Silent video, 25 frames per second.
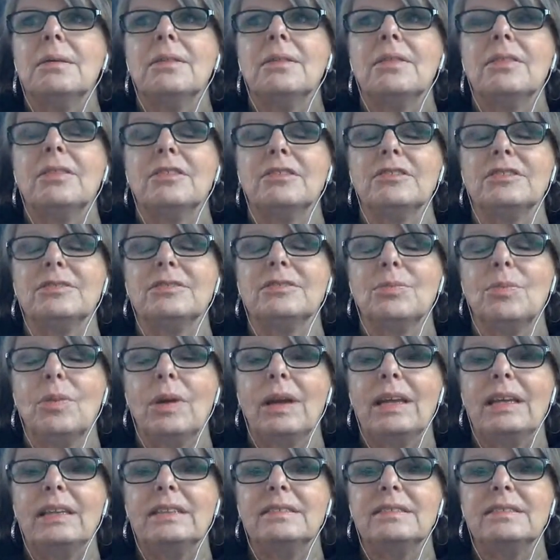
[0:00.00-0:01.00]
There's
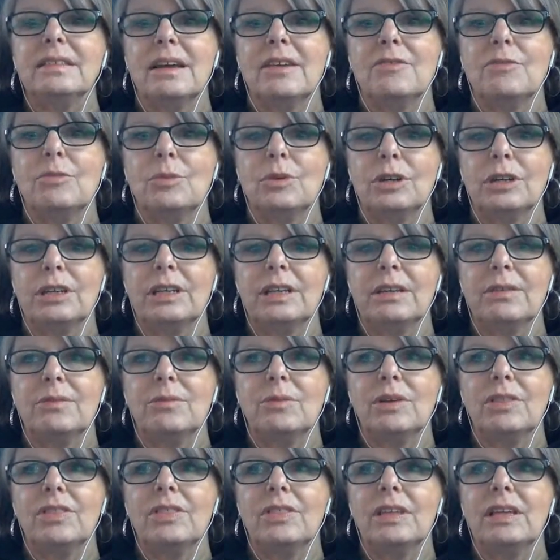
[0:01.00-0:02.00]
ways of working
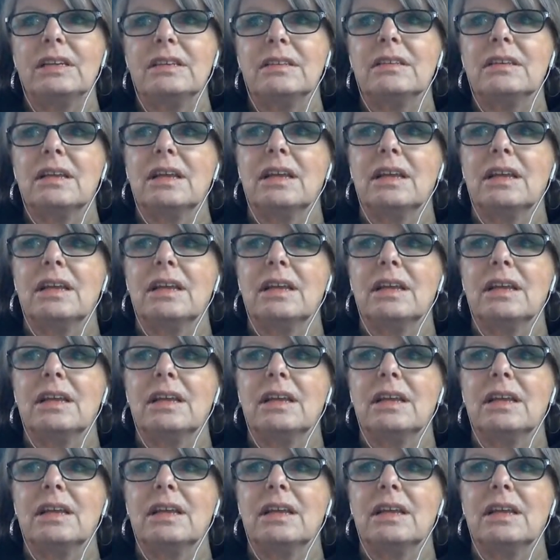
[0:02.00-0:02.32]
with it.